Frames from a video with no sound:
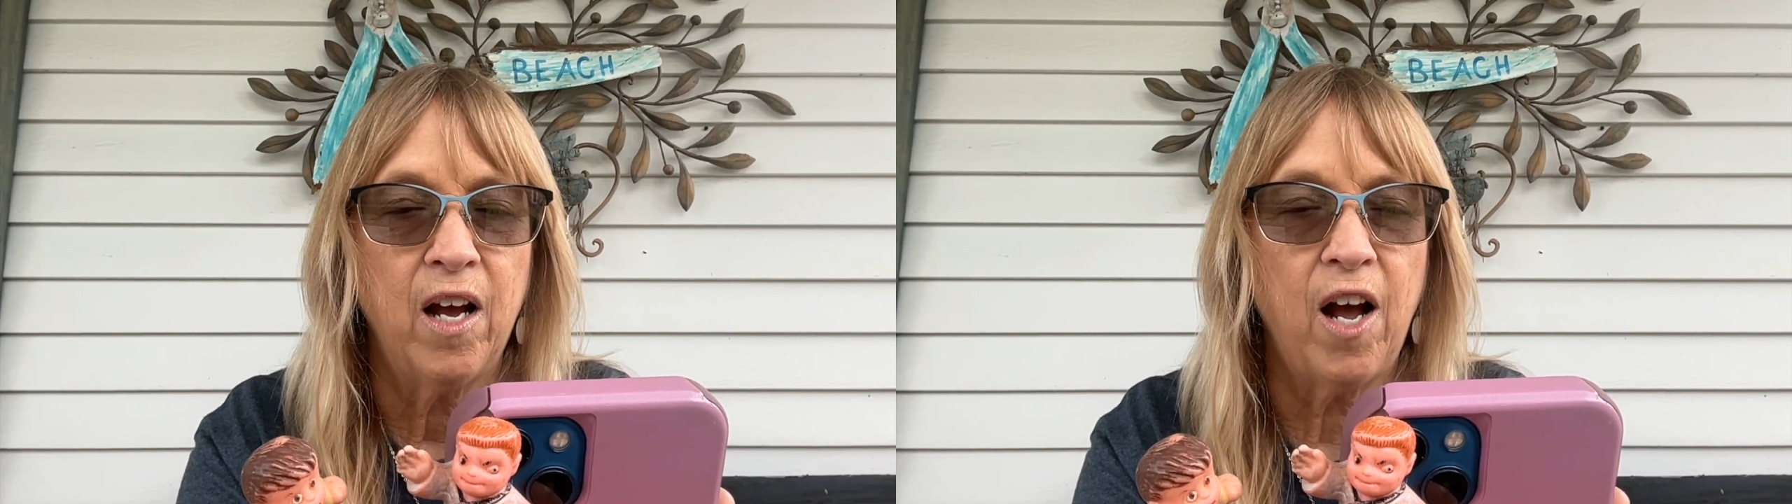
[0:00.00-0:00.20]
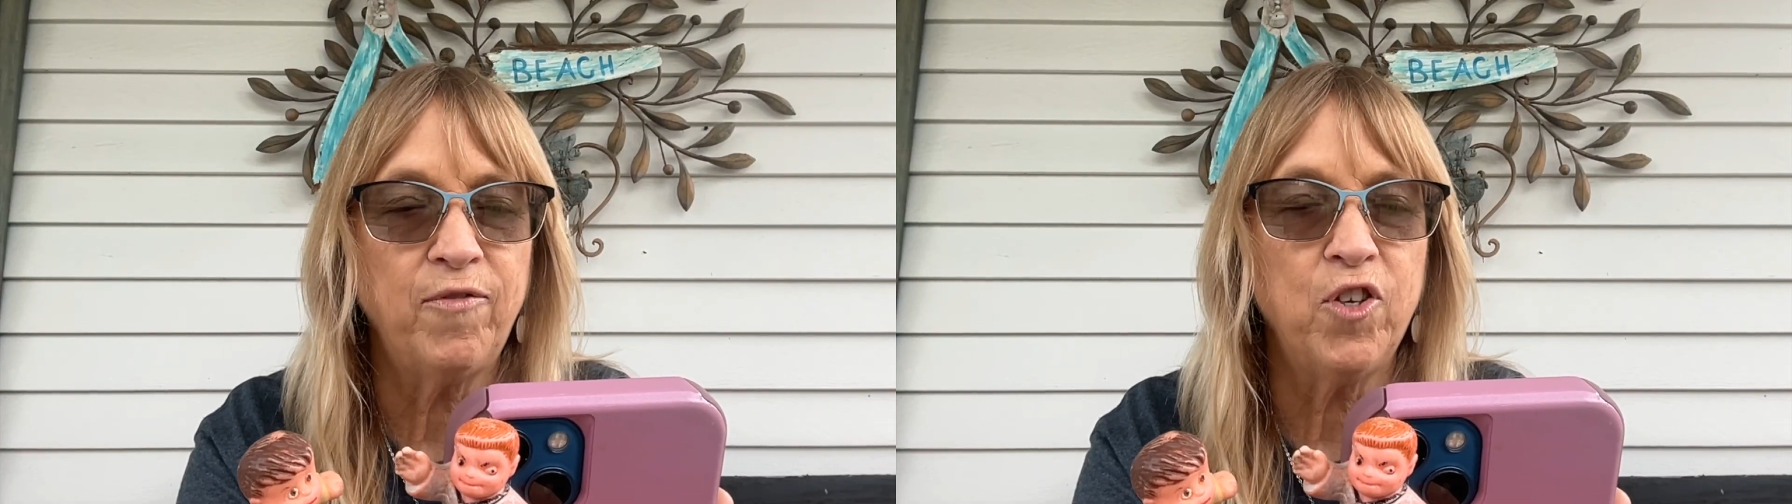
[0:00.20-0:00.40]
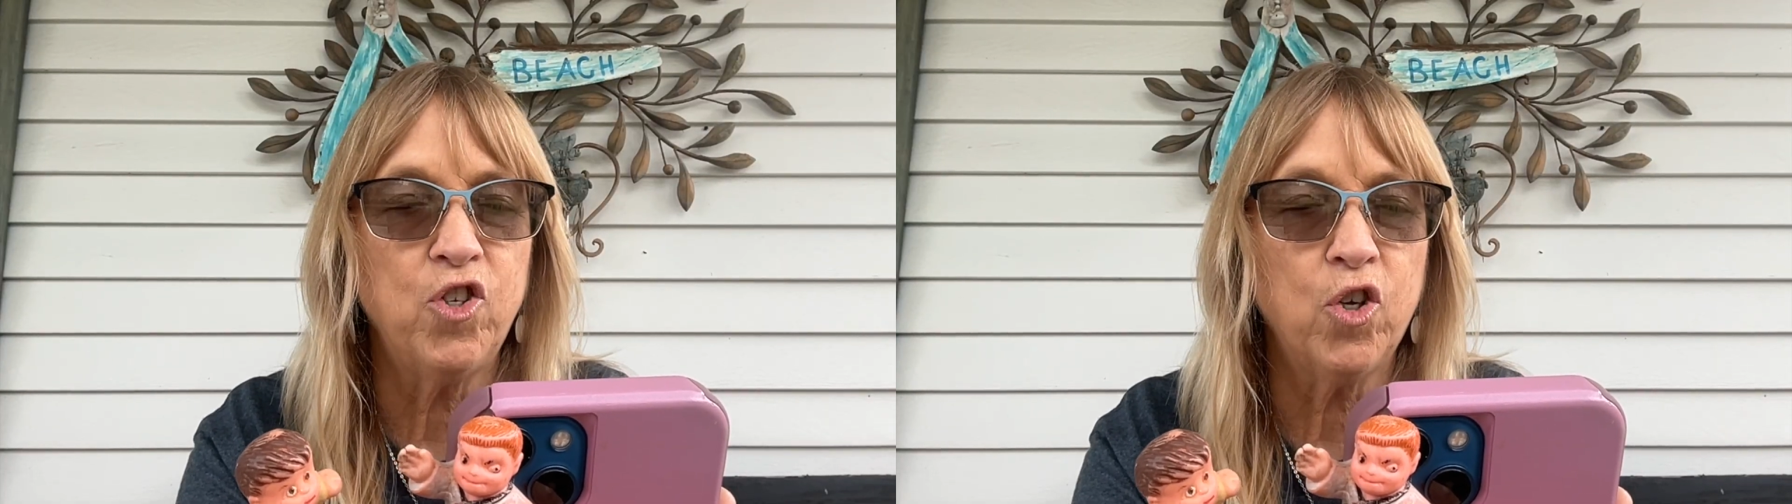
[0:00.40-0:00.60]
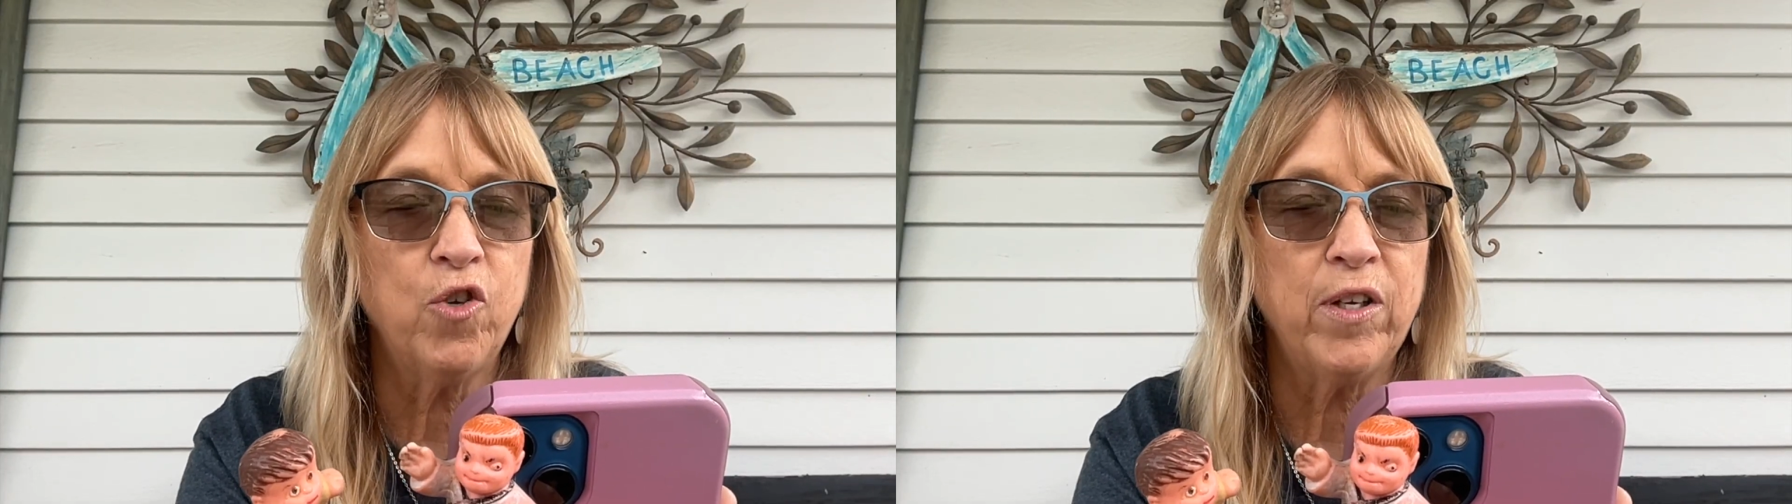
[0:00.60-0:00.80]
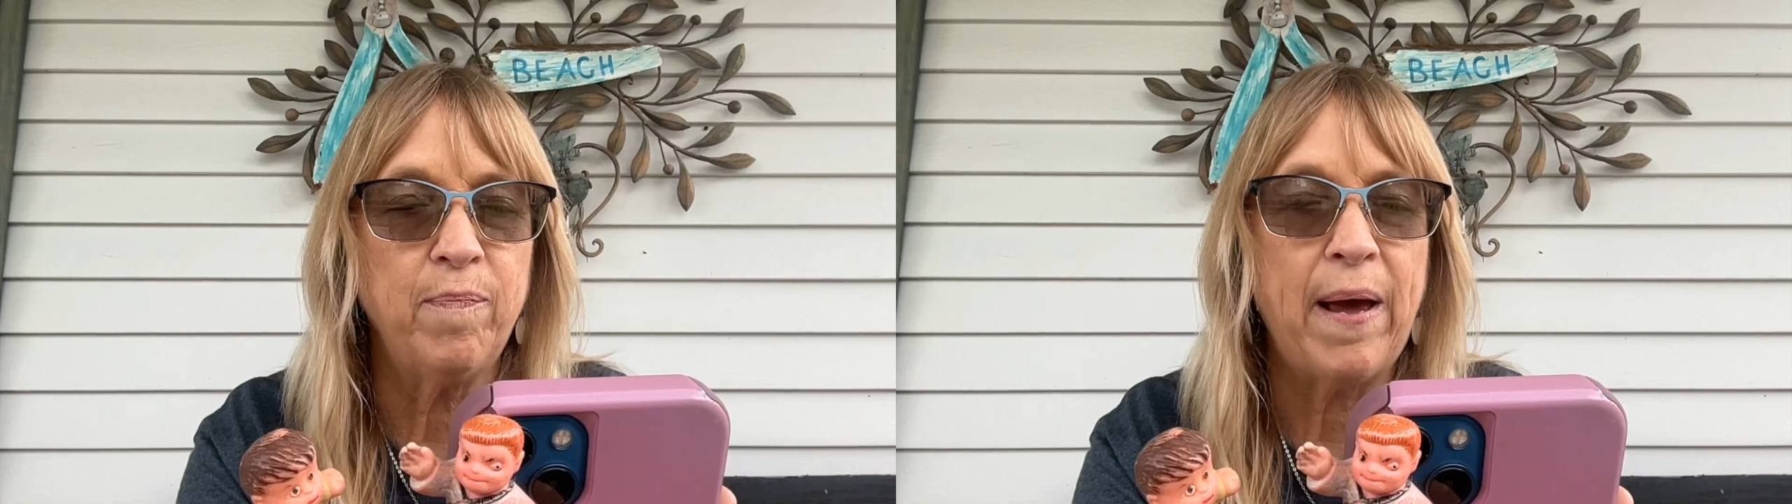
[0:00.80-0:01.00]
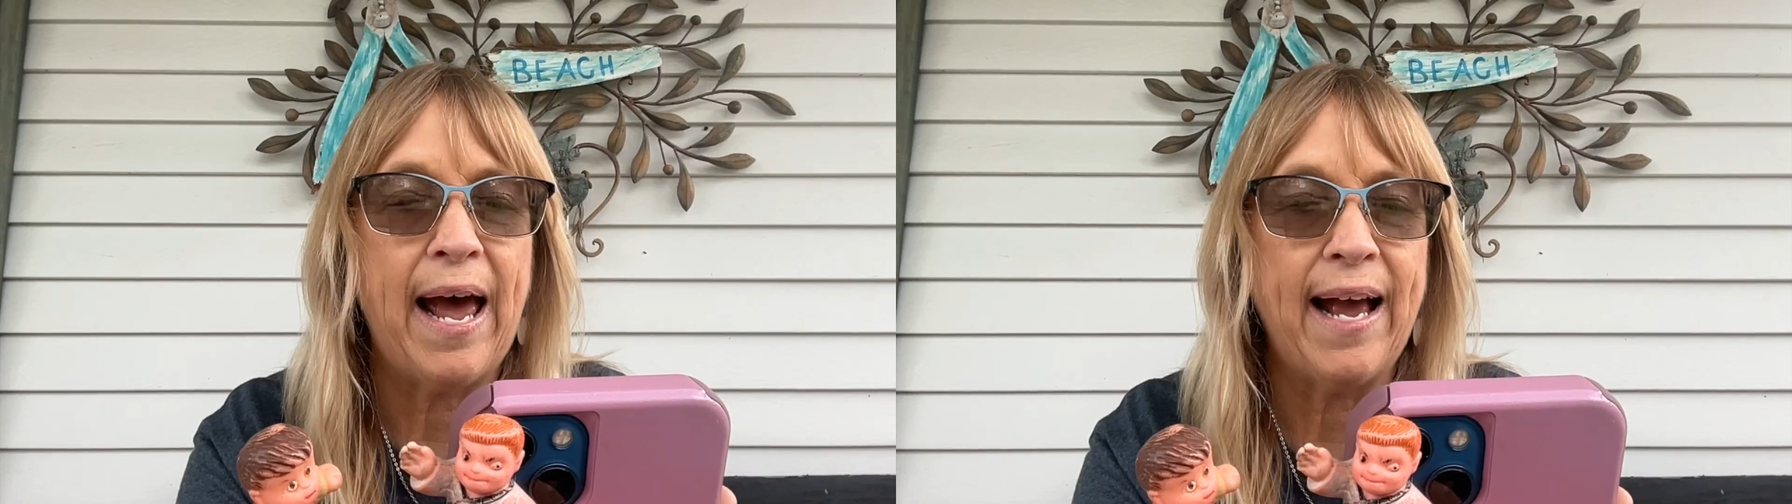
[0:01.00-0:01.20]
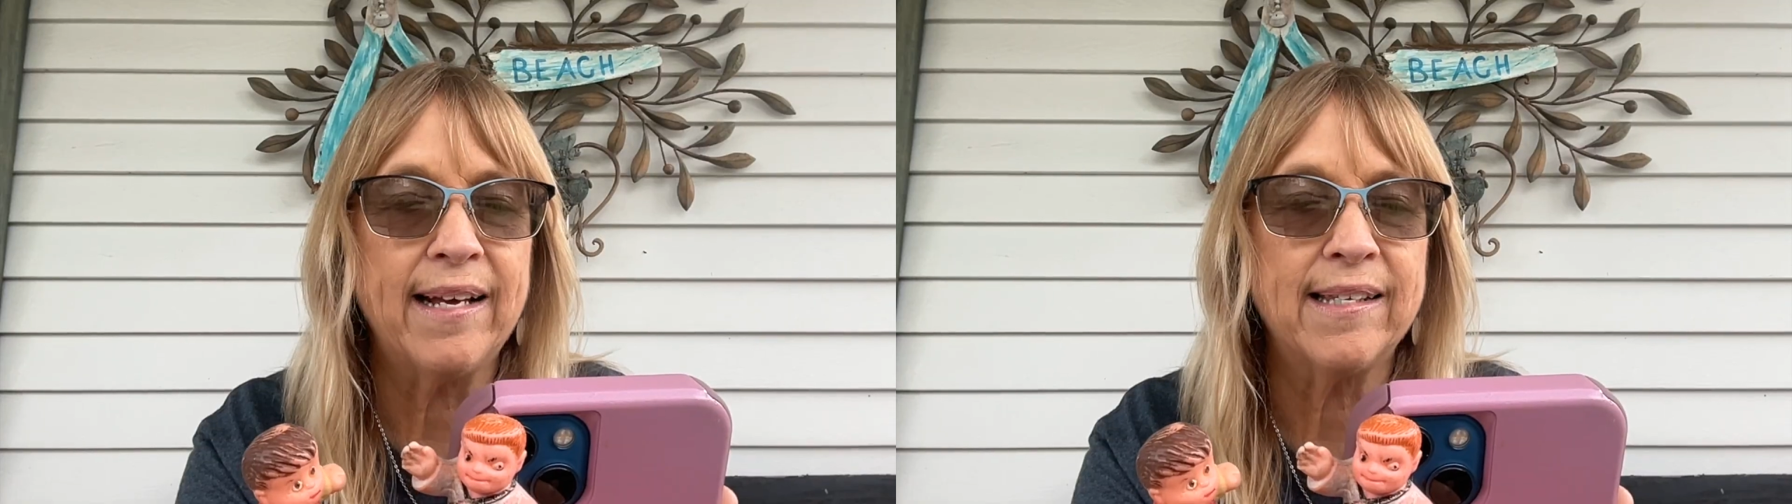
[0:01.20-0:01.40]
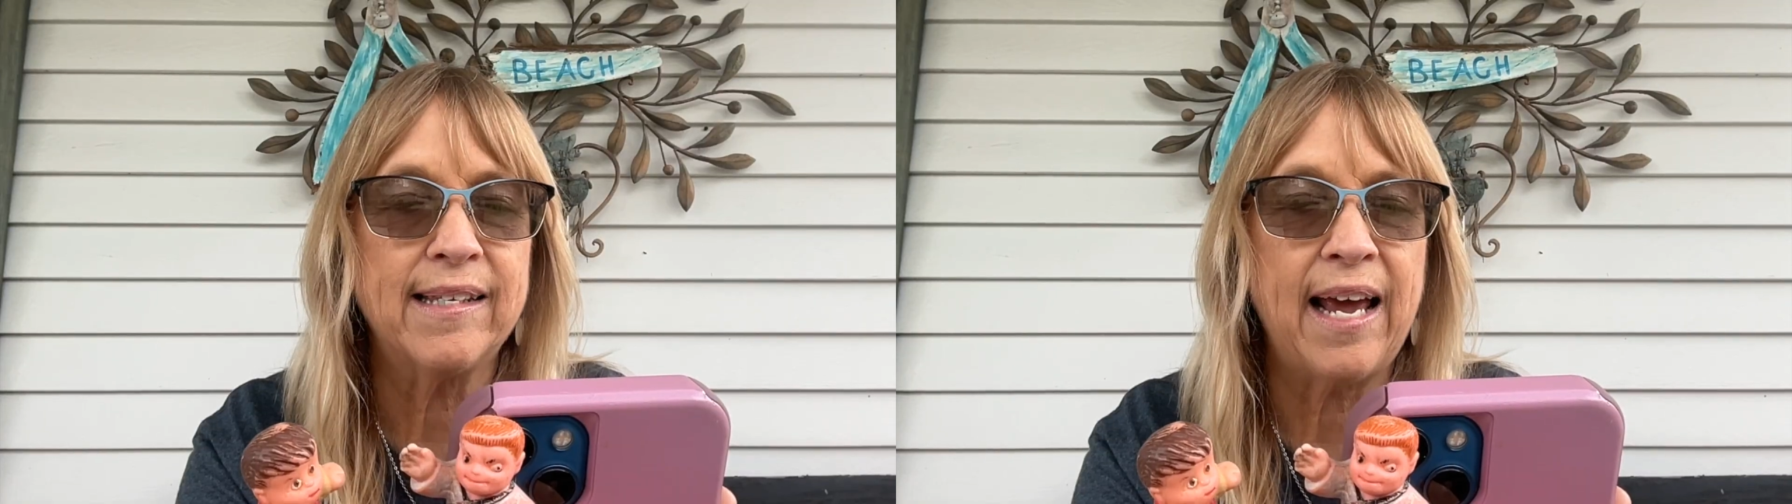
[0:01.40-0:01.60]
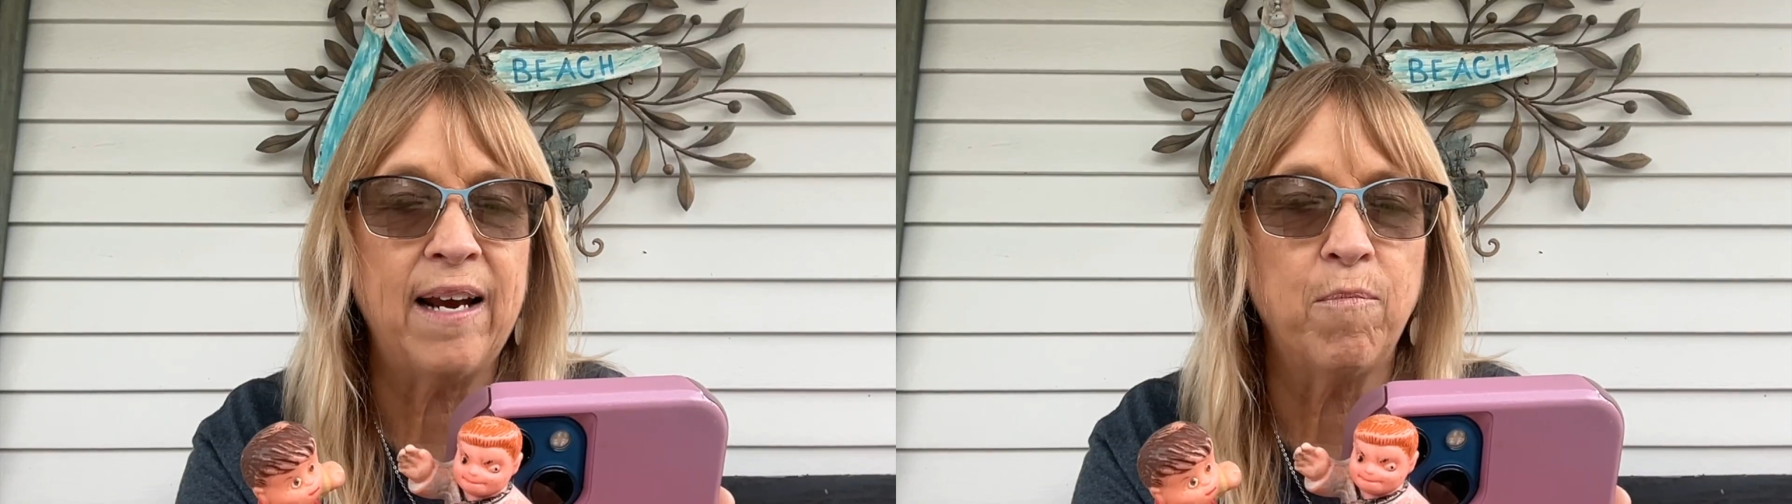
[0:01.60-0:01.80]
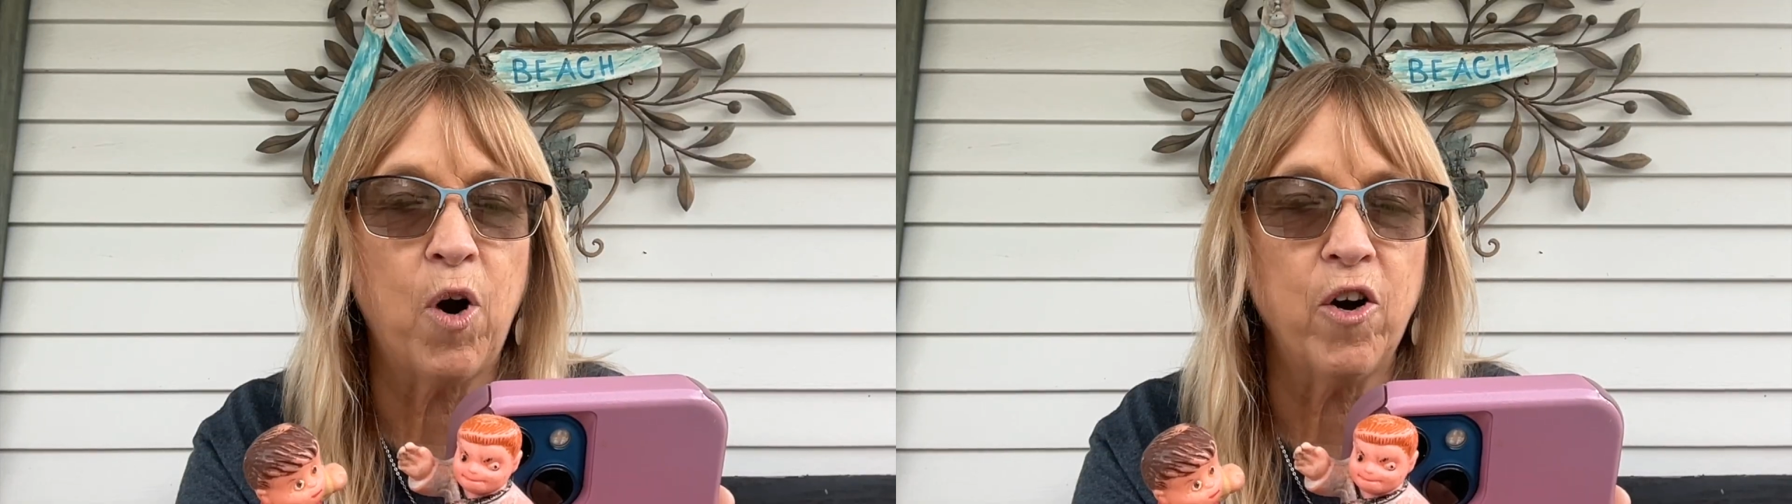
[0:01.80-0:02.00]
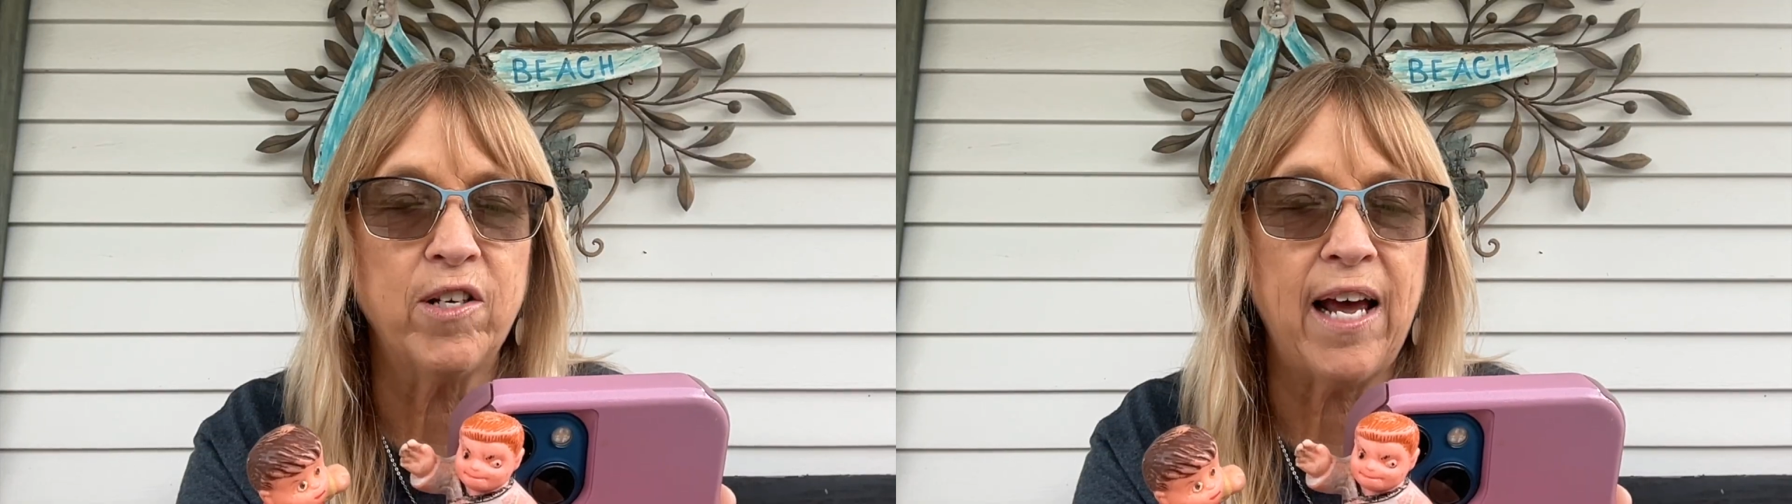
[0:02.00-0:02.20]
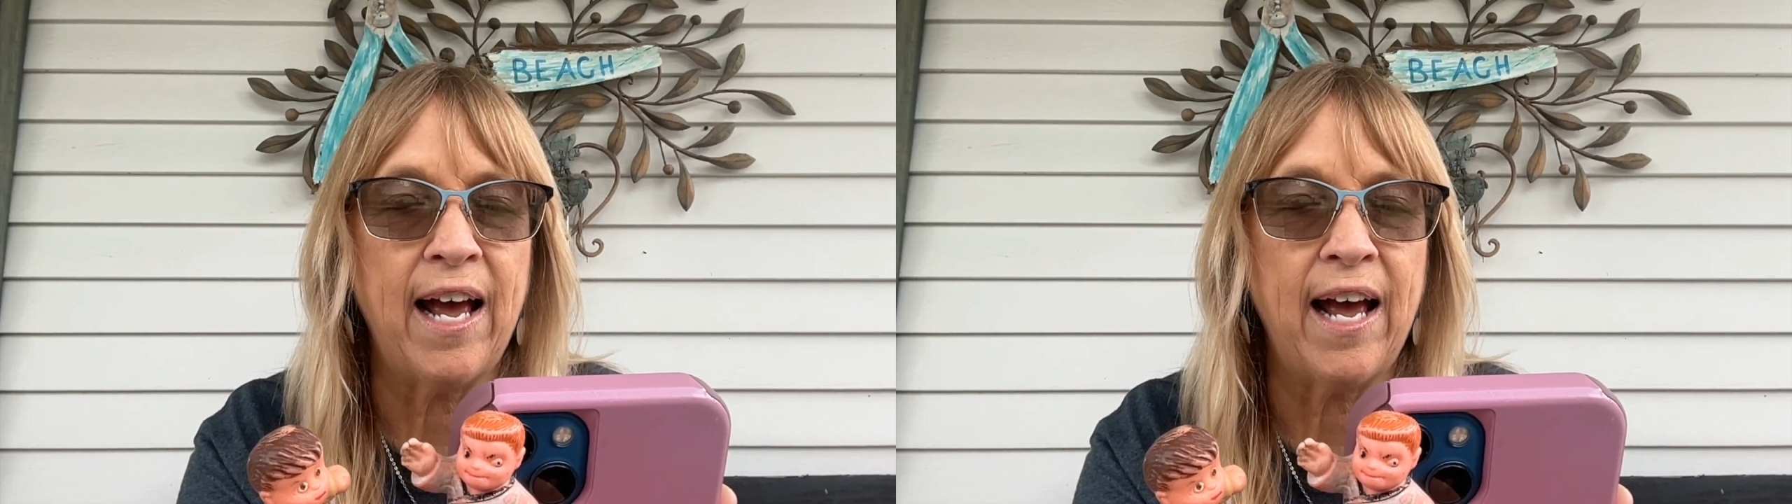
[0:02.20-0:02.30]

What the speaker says: often sold in packs and marked